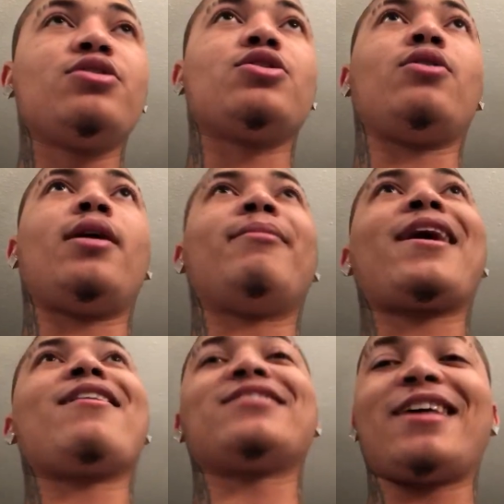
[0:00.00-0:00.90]
So, um,
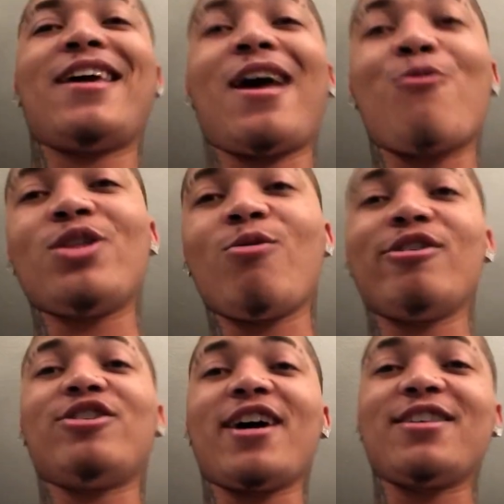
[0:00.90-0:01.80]
like I was saying, I really
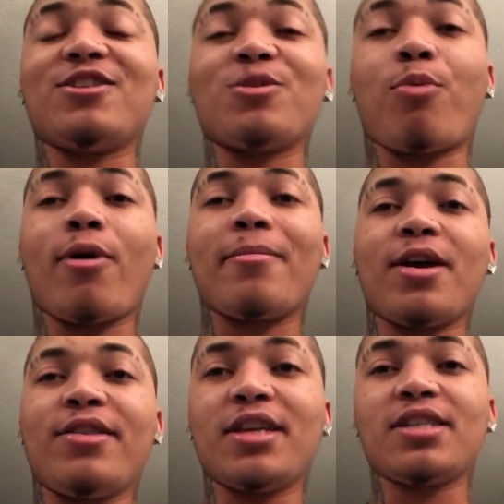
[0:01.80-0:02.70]
want you guys to support
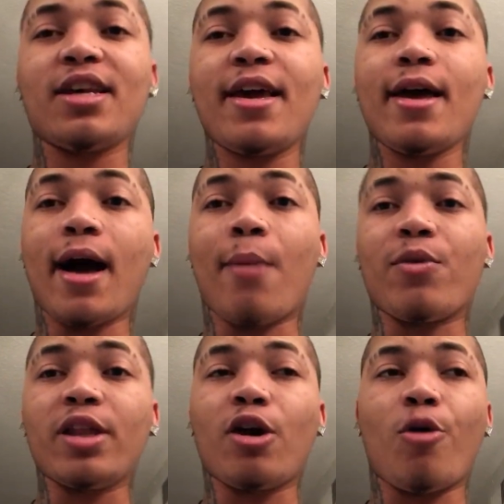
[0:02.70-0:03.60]
me on this.
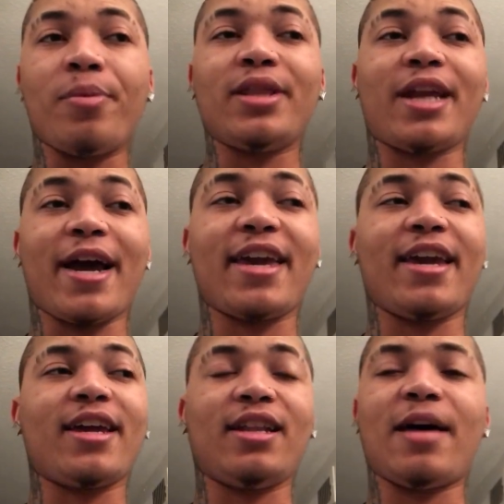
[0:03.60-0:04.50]
I'm really hoping that I
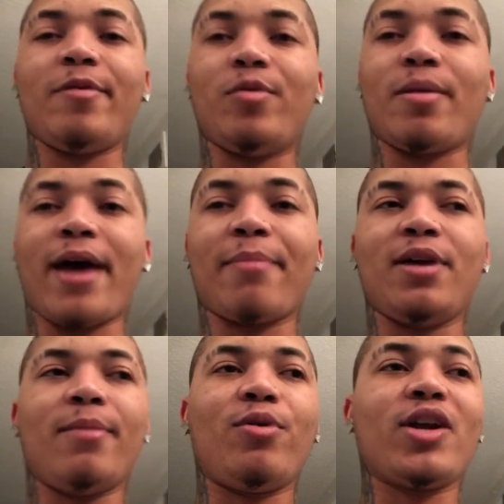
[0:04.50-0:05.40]
can get a lot of people to back
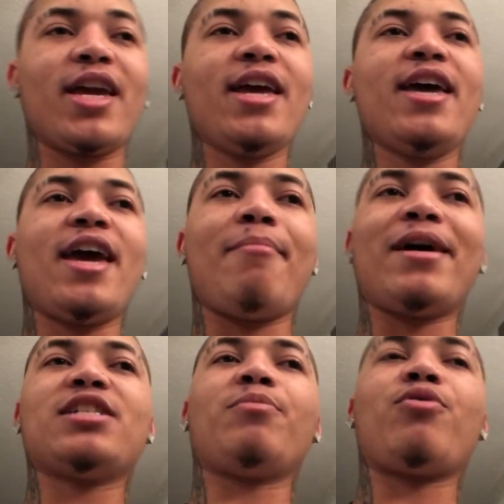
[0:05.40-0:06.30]
me up on it. And
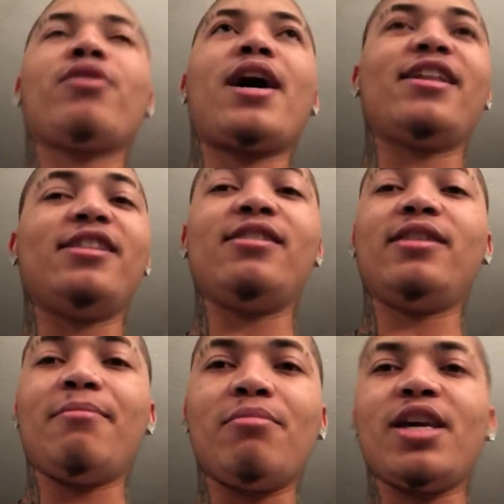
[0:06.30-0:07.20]
by support, I
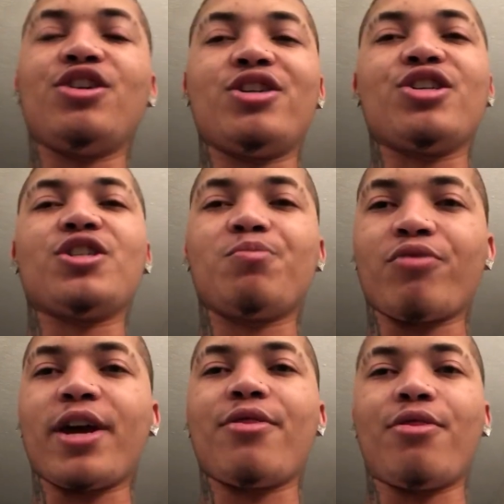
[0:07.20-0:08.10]
literally mean just
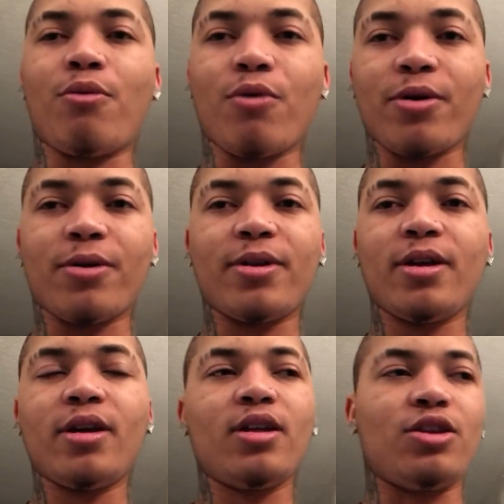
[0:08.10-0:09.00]
spread the word.
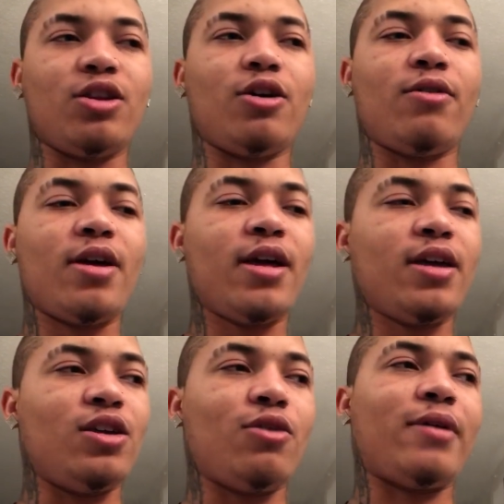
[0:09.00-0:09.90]
You know,
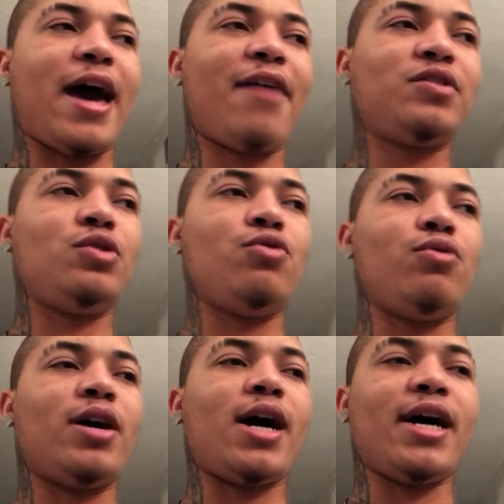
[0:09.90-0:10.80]
you don't have
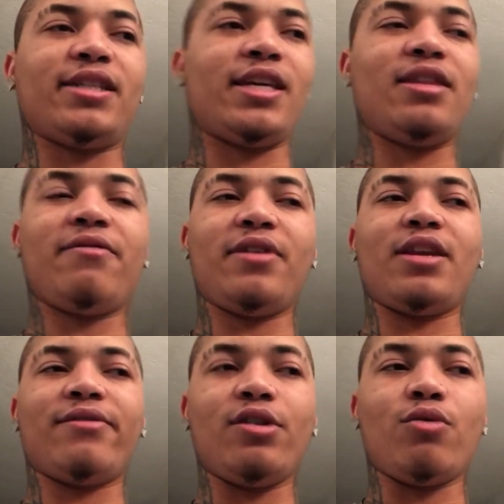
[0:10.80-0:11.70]
to uh, attend the
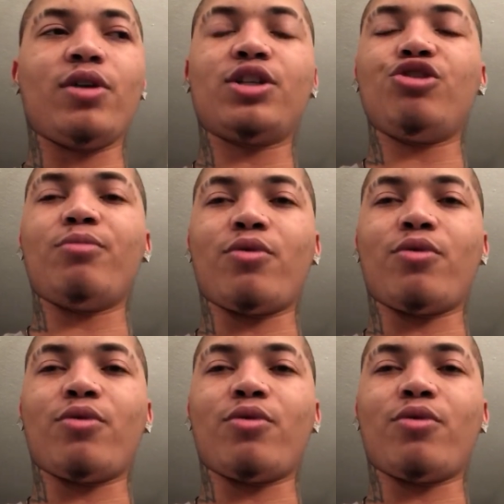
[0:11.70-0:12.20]
event if you don't want to.